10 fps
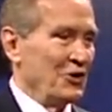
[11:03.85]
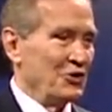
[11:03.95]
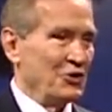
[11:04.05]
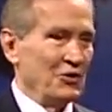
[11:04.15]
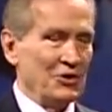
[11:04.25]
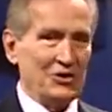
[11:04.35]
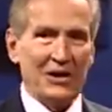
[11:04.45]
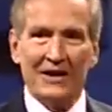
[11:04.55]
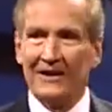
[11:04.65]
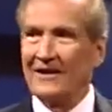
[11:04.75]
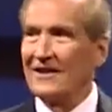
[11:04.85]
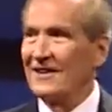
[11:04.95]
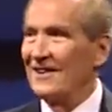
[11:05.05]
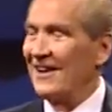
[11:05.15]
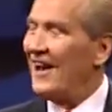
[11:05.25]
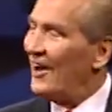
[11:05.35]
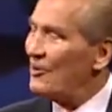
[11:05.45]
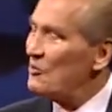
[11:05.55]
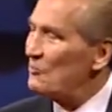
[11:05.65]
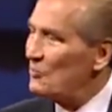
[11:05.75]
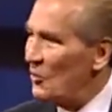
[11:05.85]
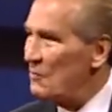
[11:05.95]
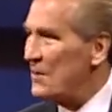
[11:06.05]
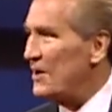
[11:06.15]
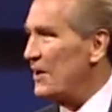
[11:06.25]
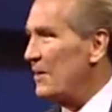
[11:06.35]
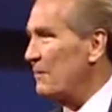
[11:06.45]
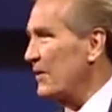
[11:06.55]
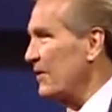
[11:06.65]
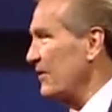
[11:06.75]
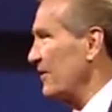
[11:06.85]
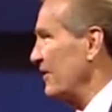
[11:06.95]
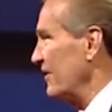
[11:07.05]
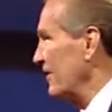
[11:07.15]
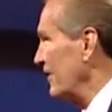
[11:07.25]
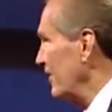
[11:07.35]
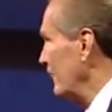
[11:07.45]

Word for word: Shula said, how do you know me up here? He